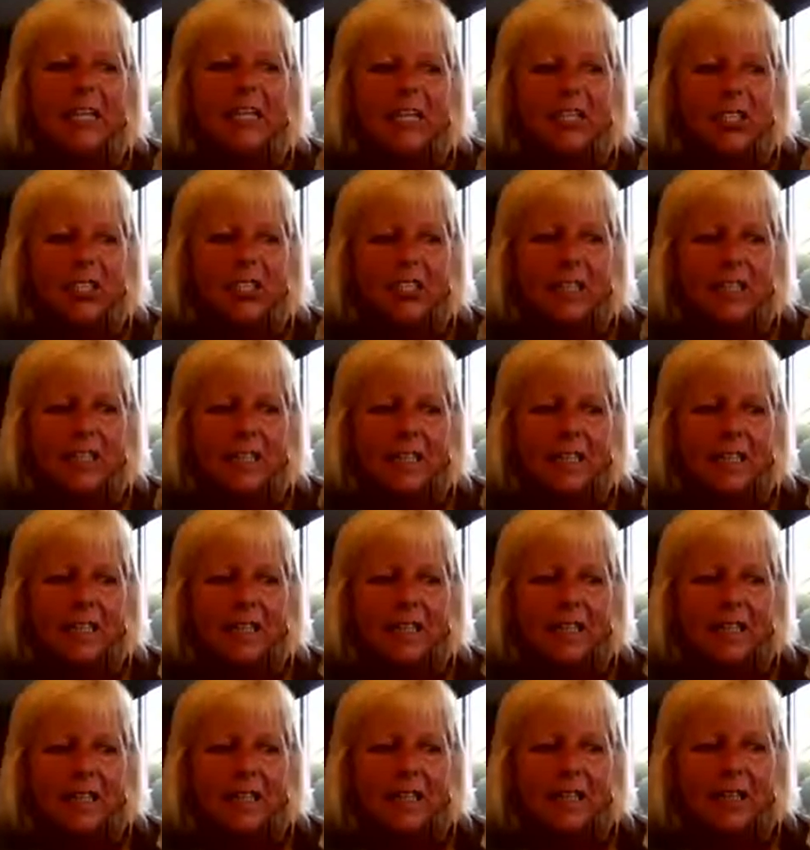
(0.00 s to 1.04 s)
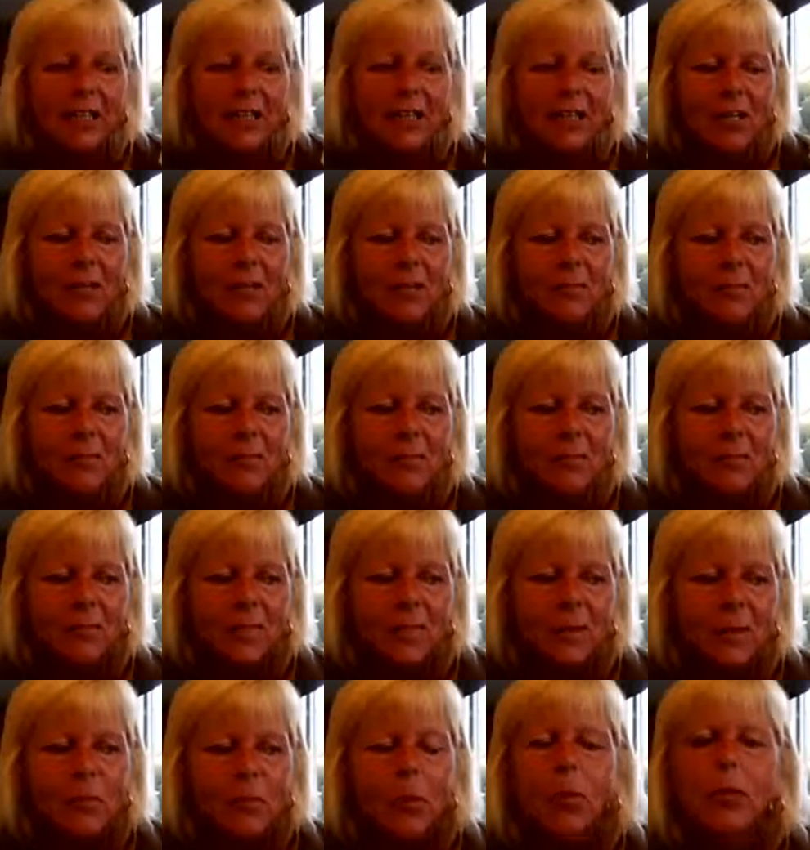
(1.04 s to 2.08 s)
actually,
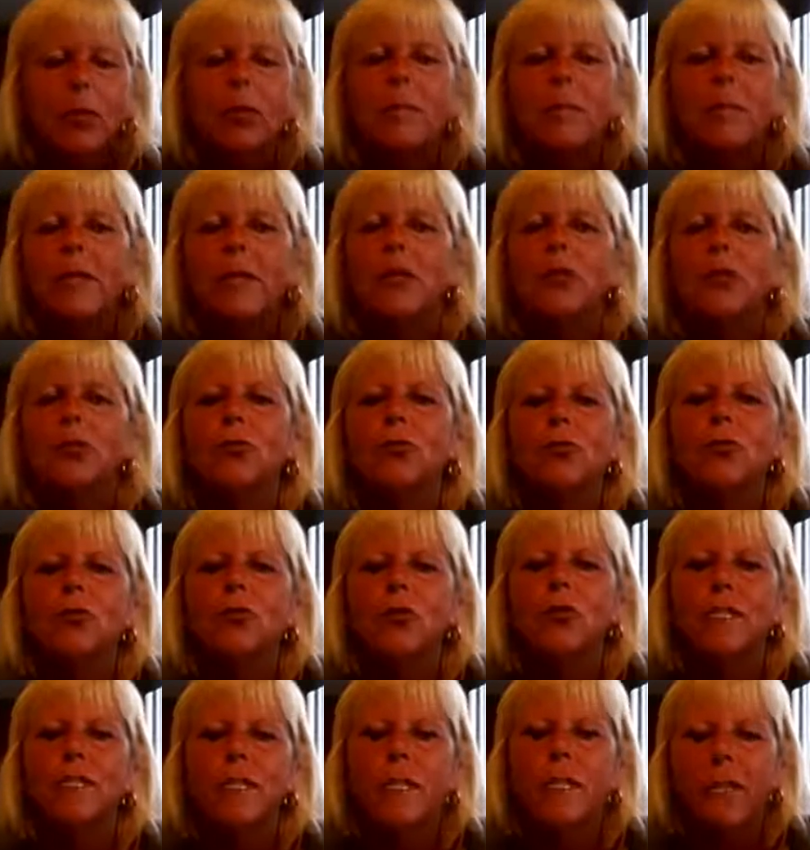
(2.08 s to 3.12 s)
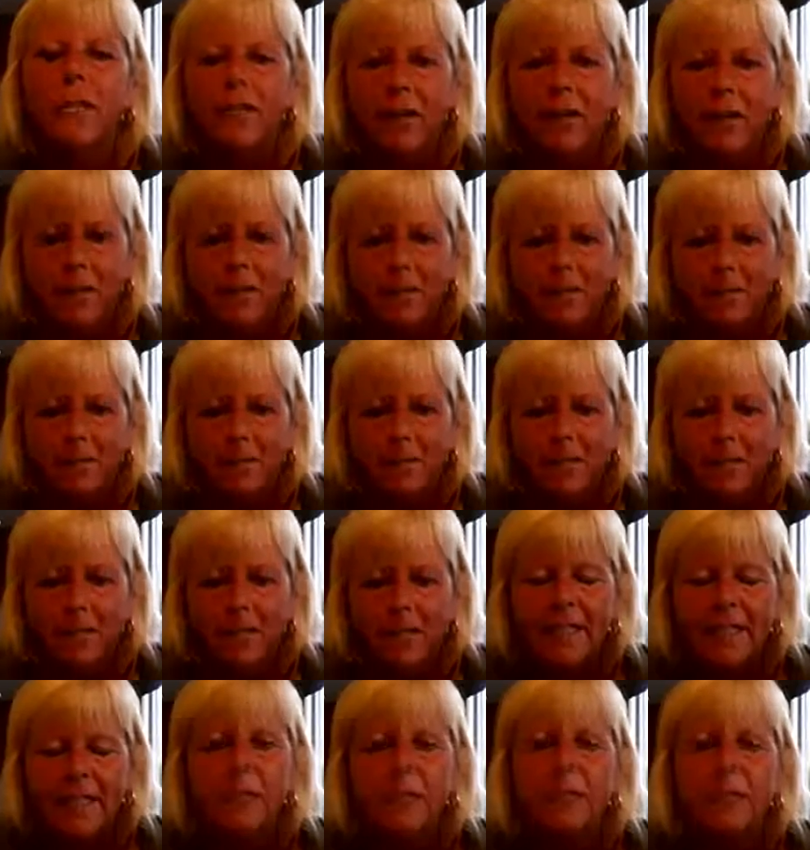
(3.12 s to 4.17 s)
they bought me a Yorkshire Terrier
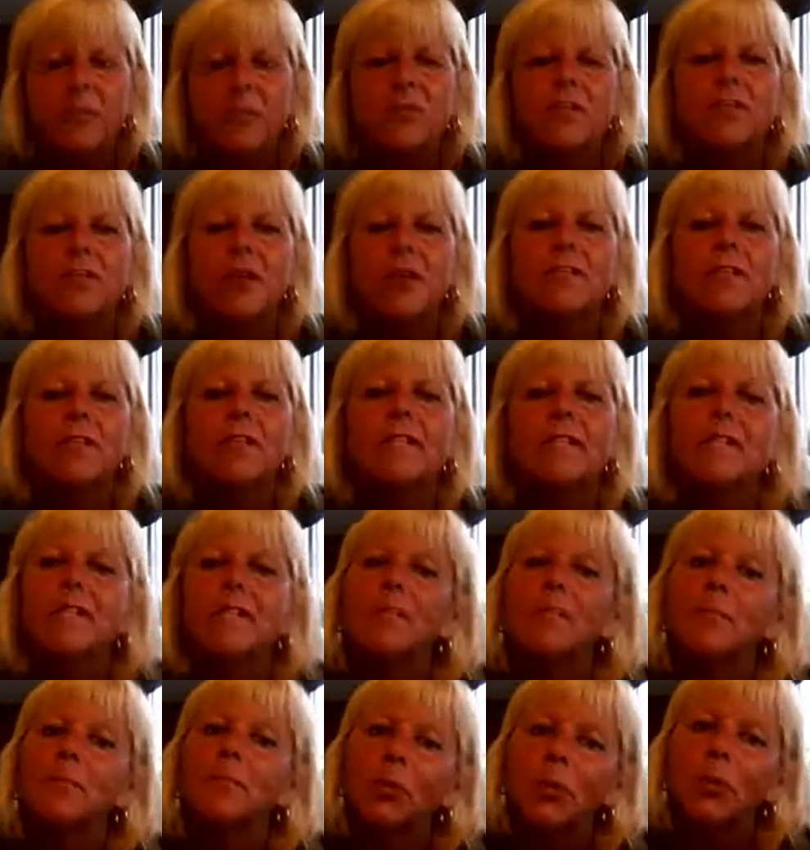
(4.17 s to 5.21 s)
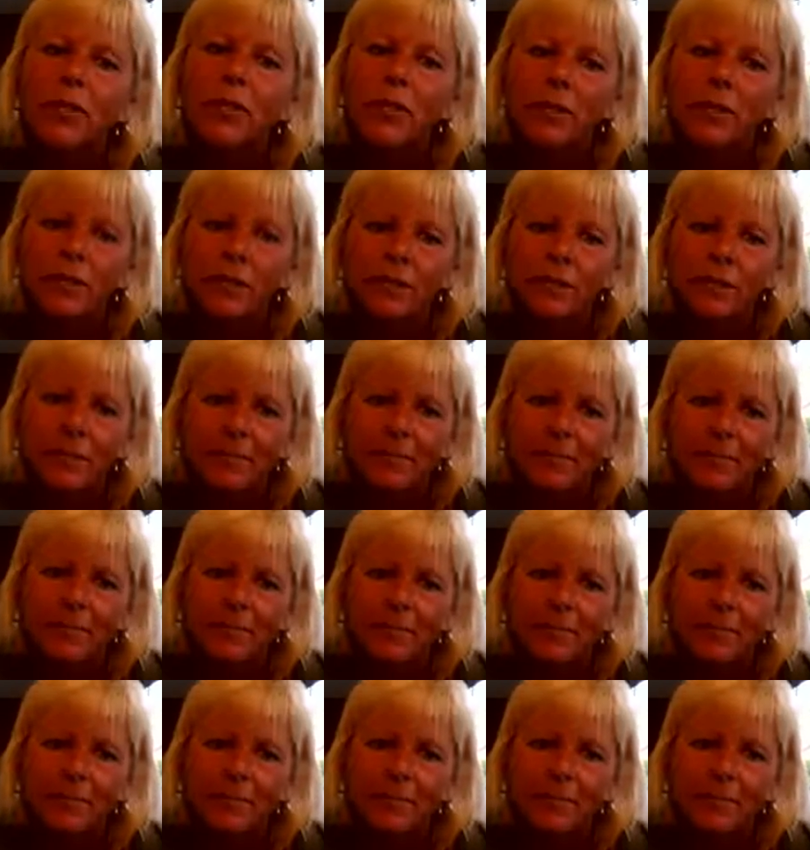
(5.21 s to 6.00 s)
and I was very disappointed.